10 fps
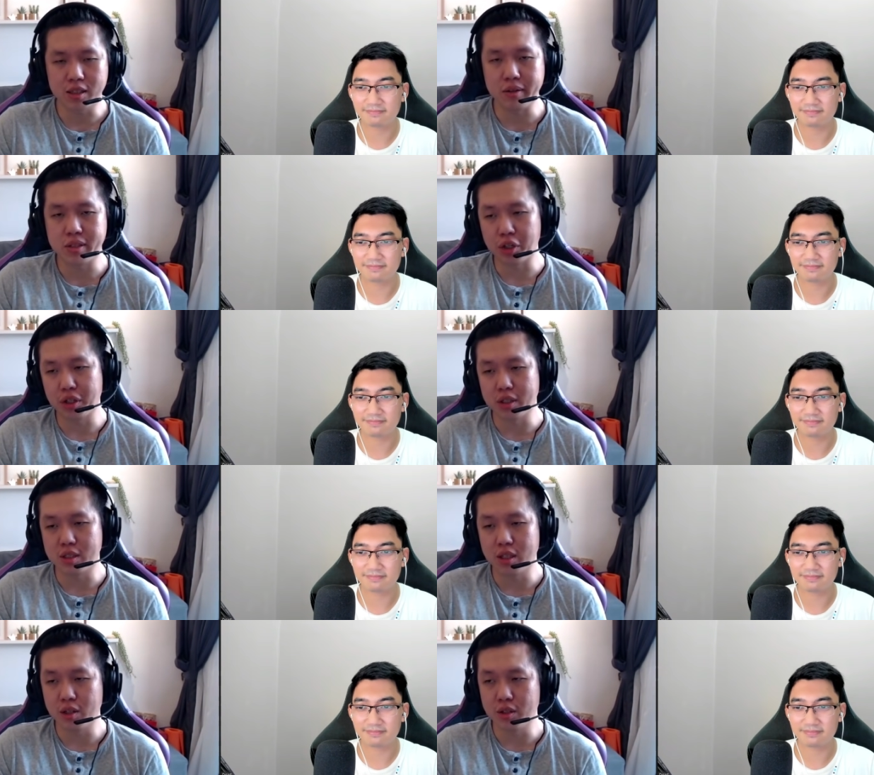Speaker 1: Southeast Asia
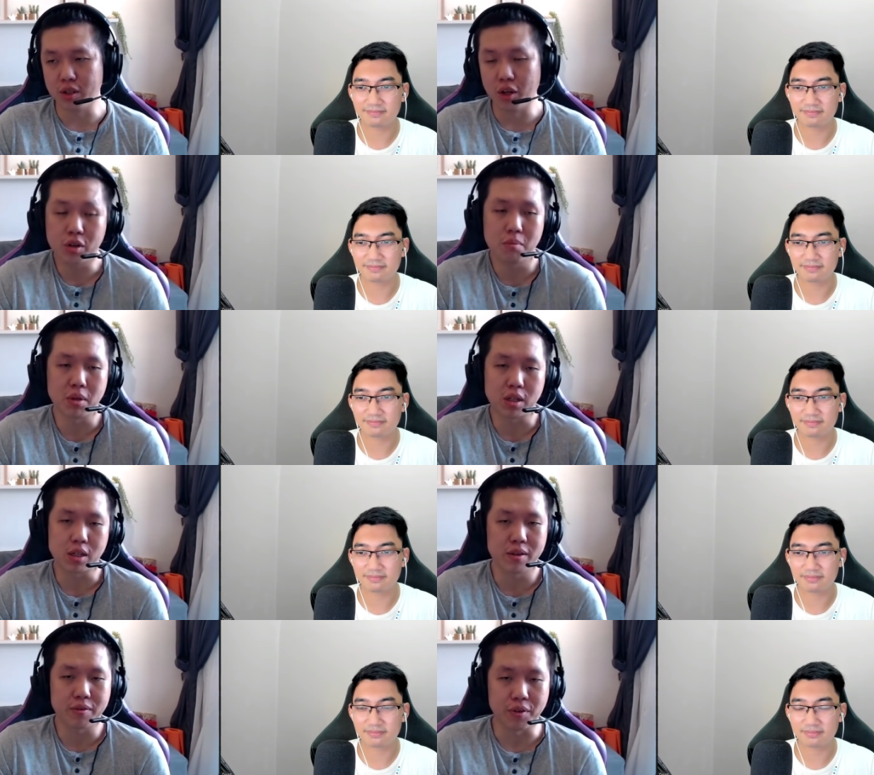is now no
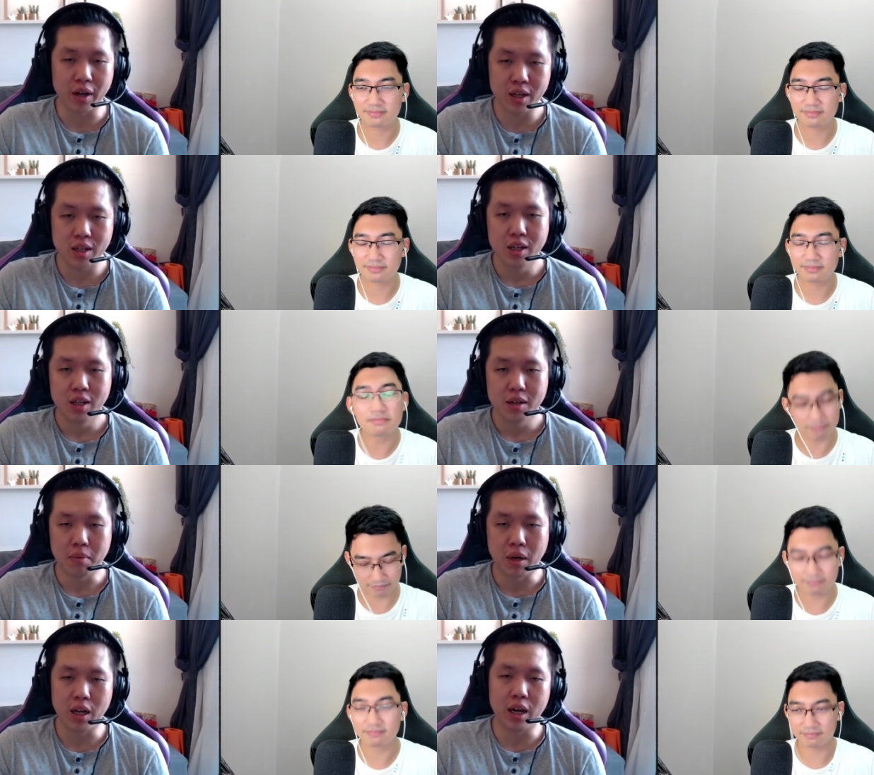competitive, right?
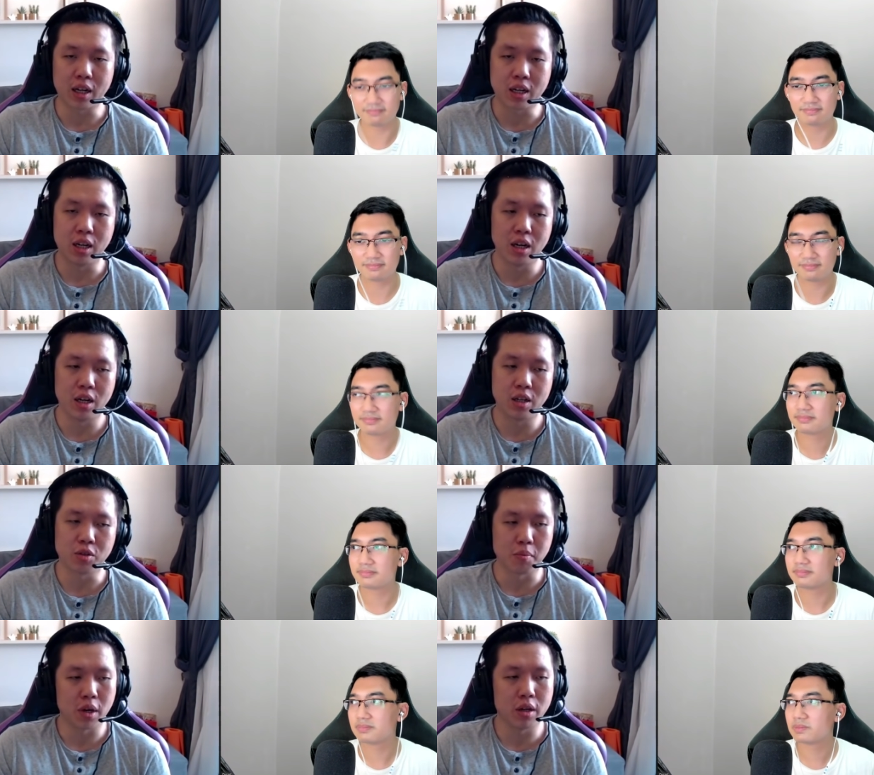But like uh,
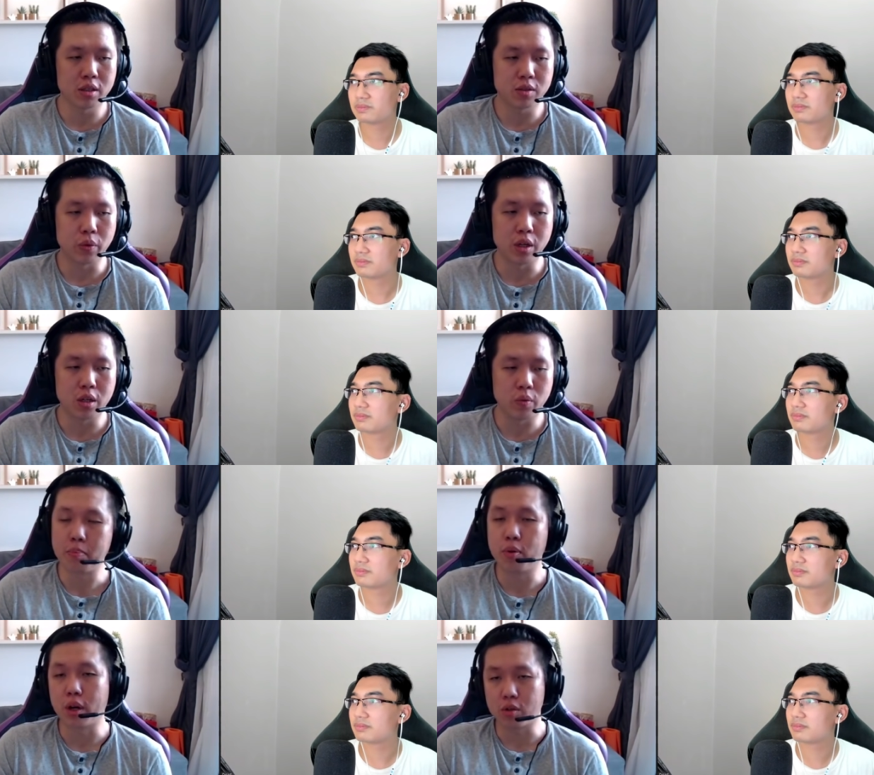to be honest, we we
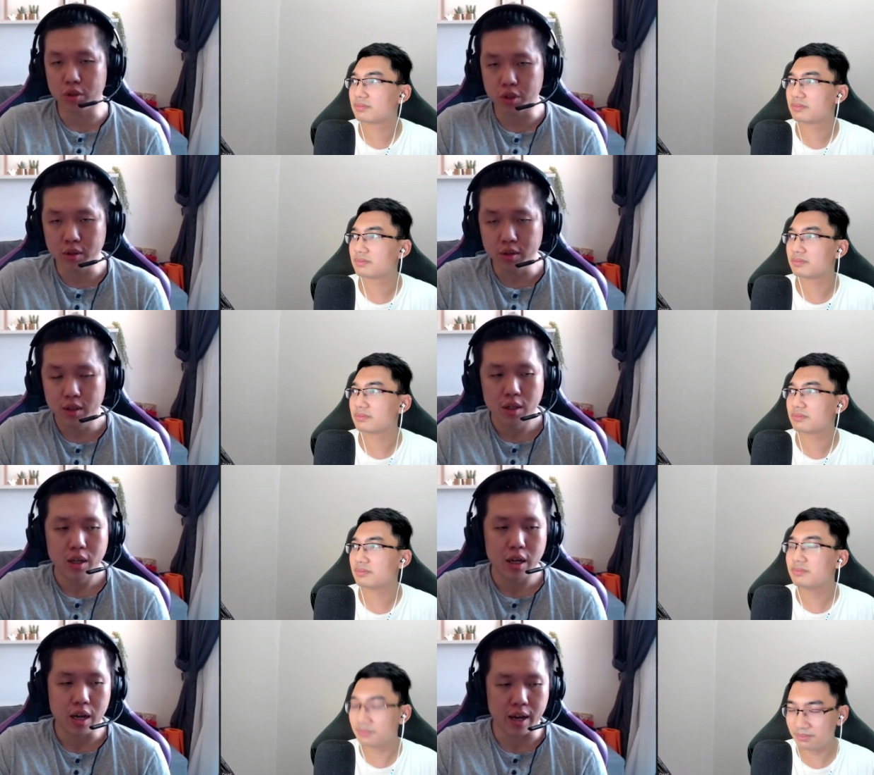put a good show,
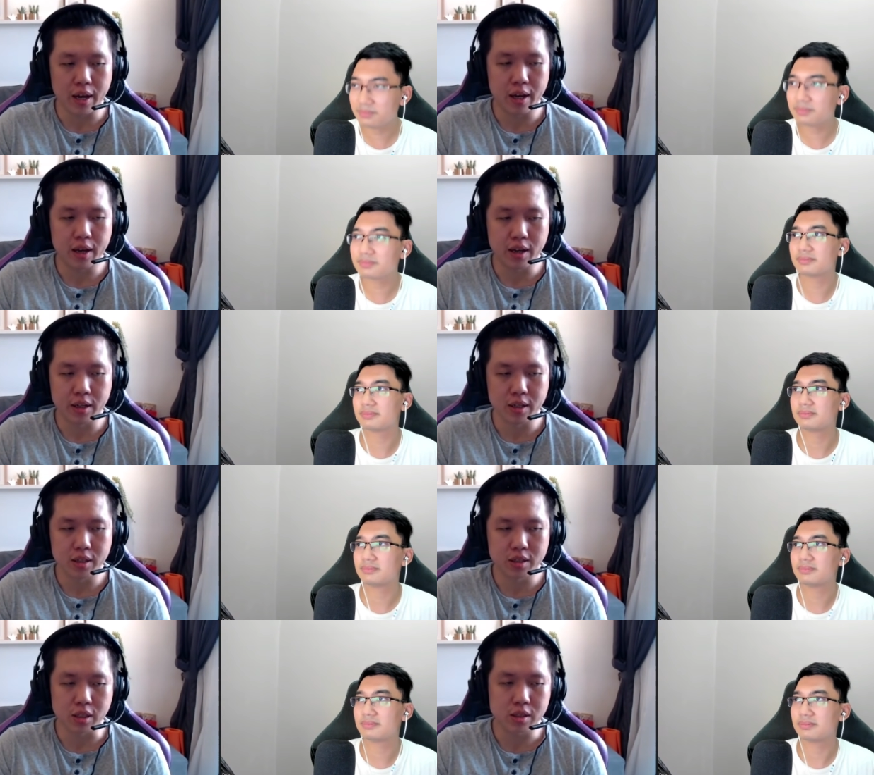mm-hmm.
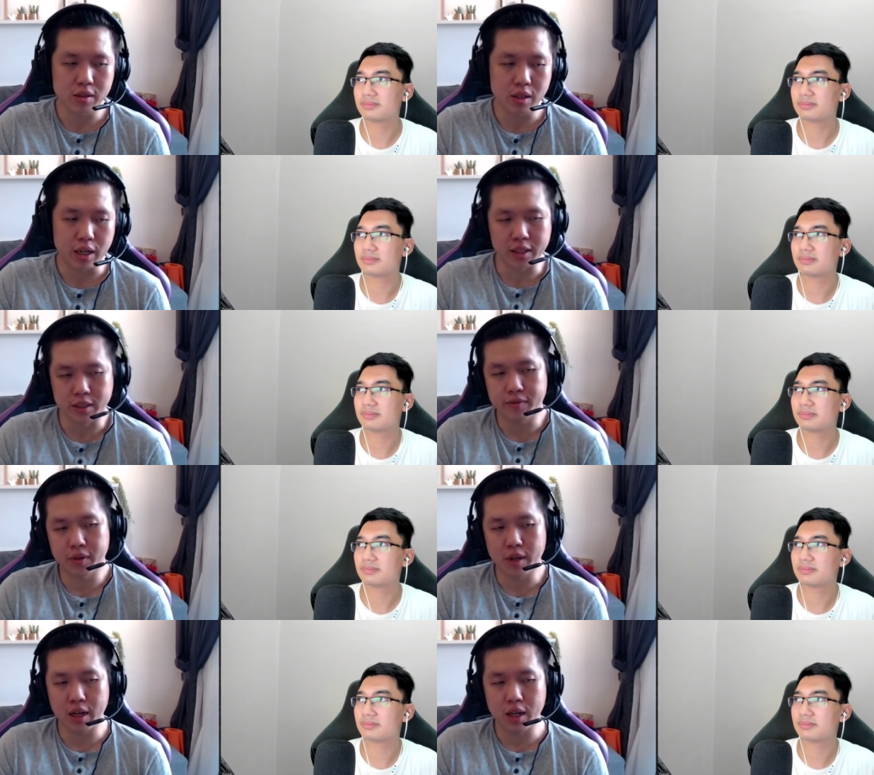and just I just
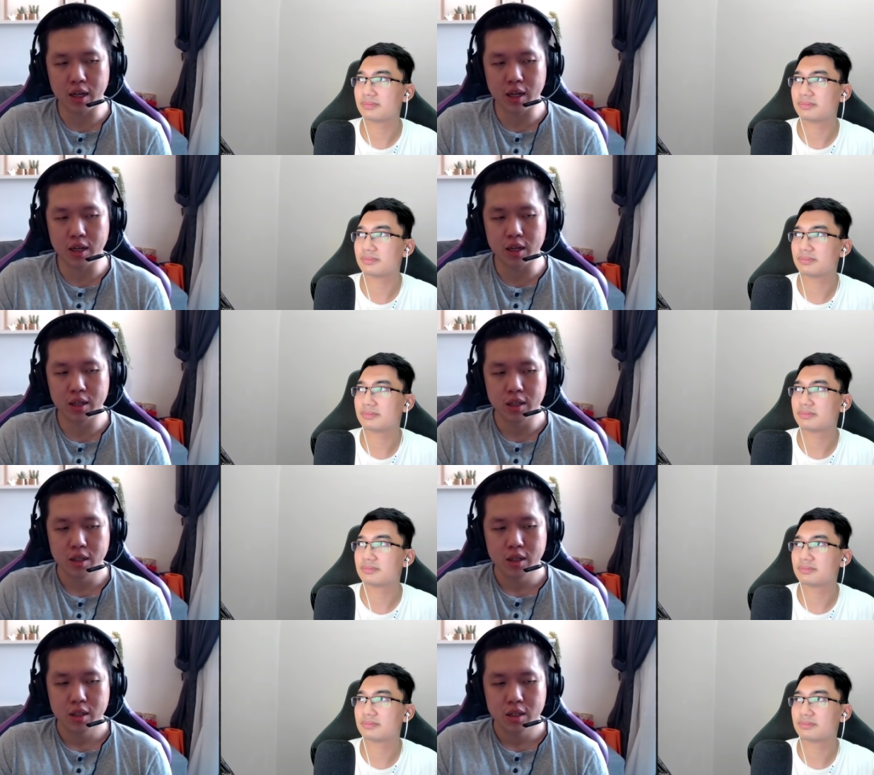feel that uh,
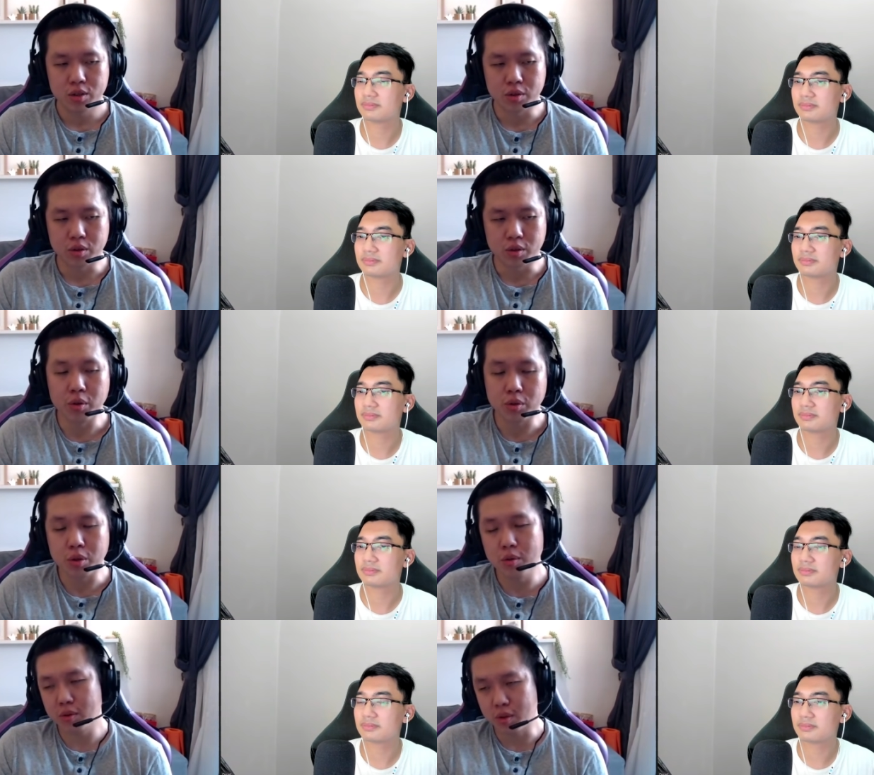too
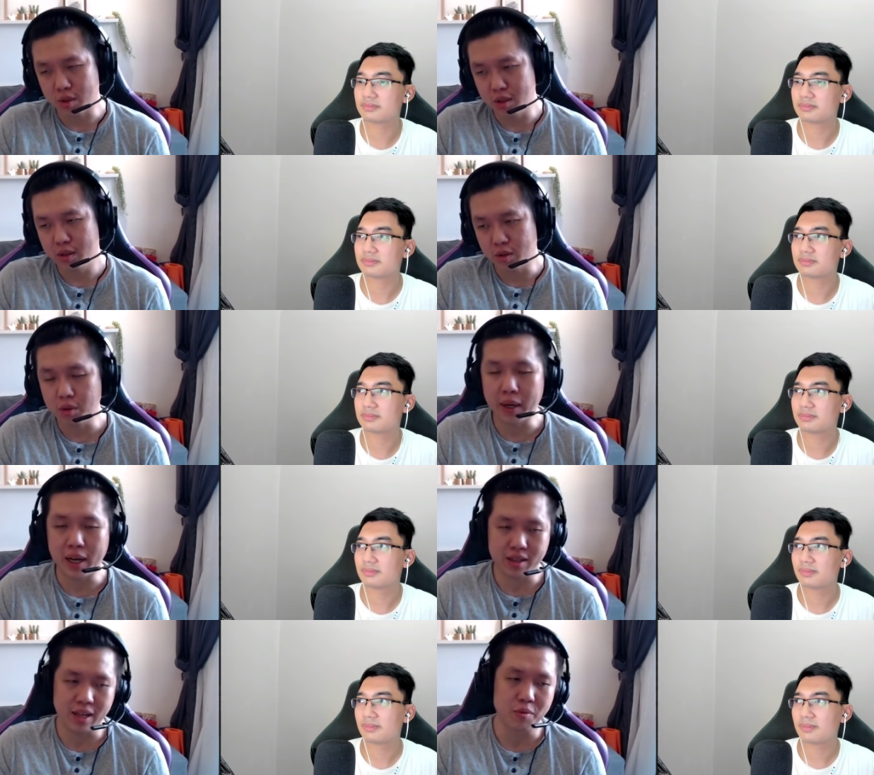too too
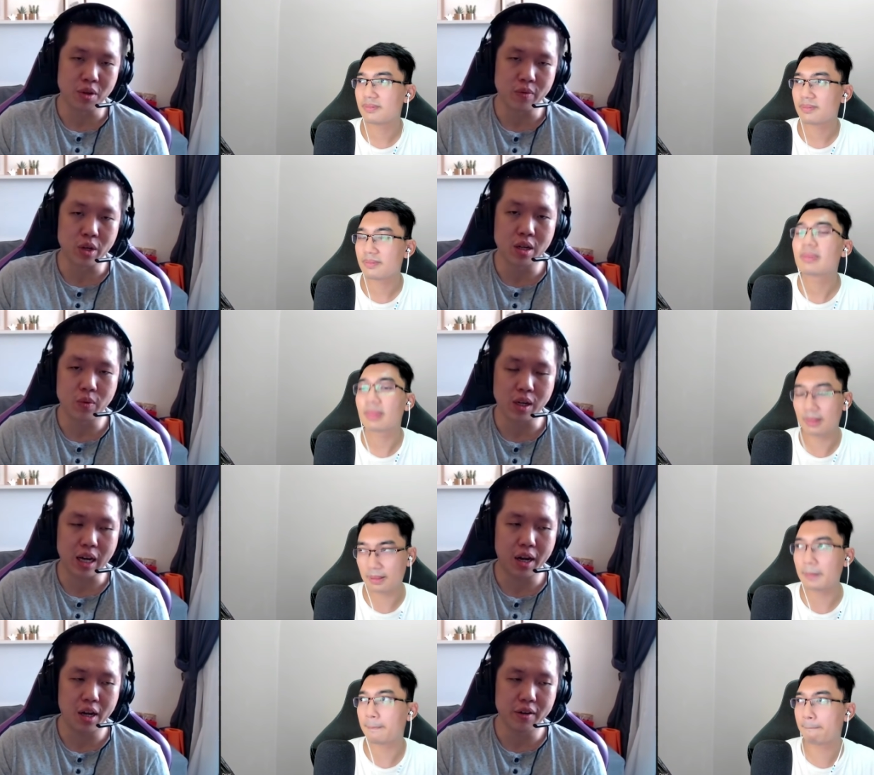bad that we we, we
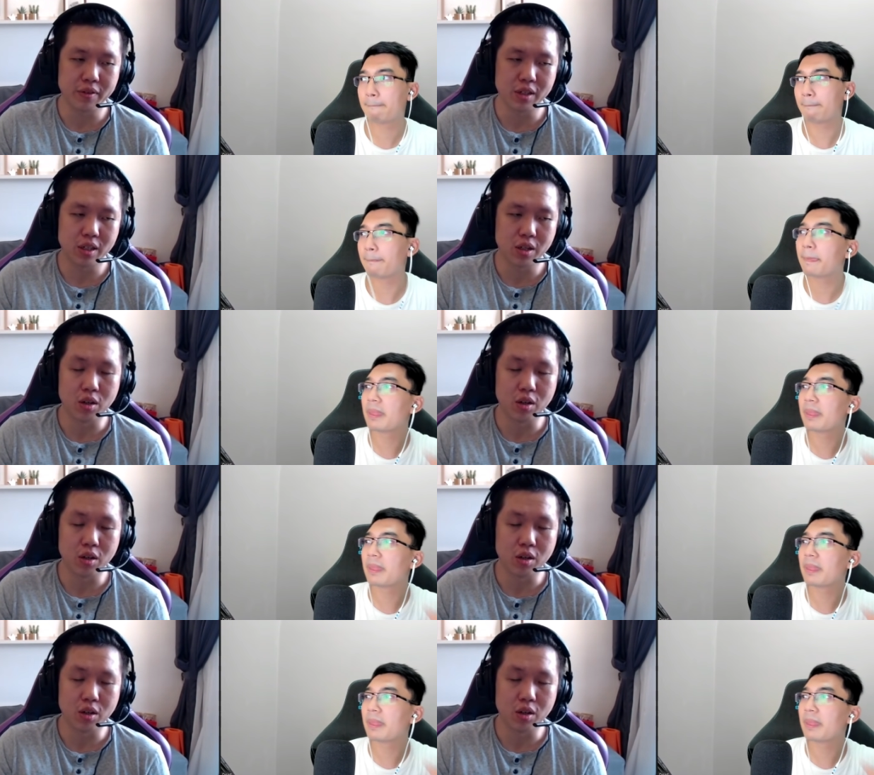kind of uh,